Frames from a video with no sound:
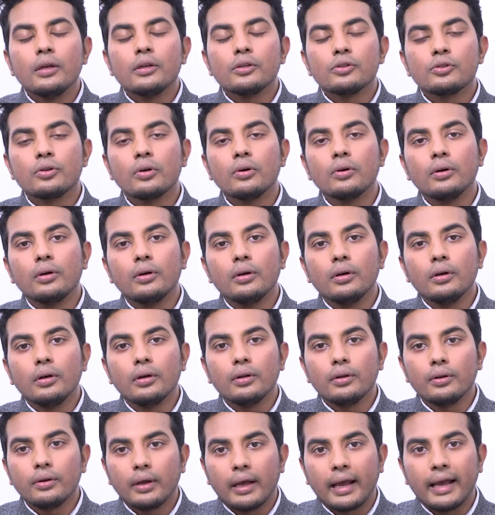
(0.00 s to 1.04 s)
So
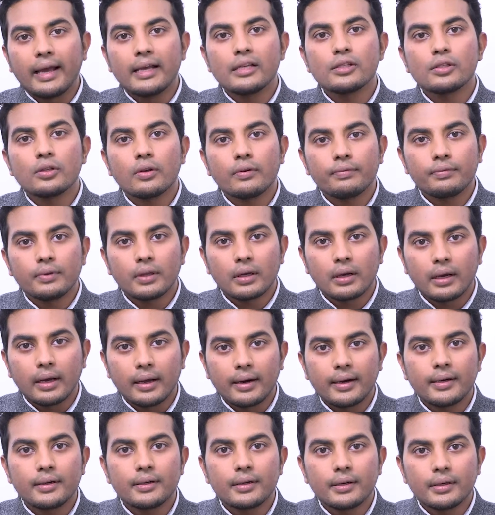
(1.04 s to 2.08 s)
as of the
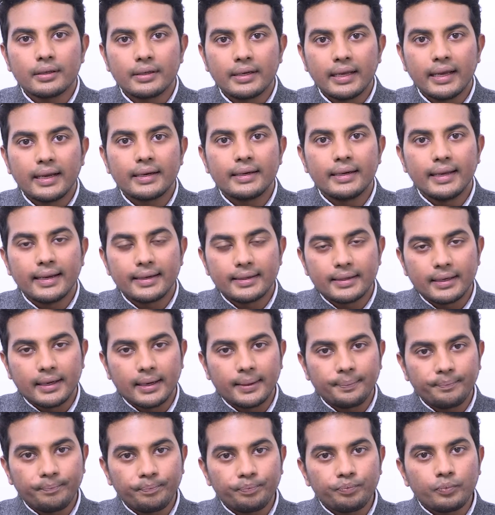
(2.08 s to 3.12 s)
current day
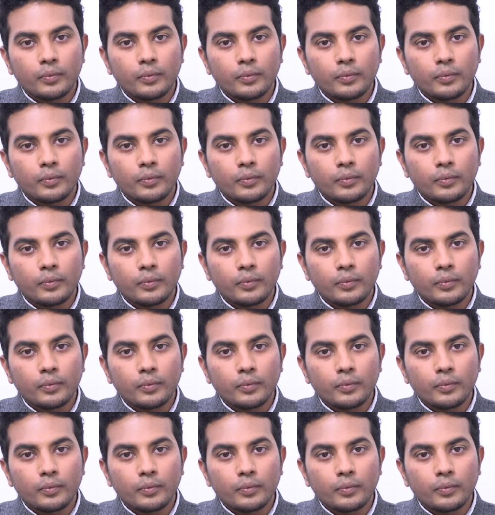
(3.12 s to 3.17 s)
data,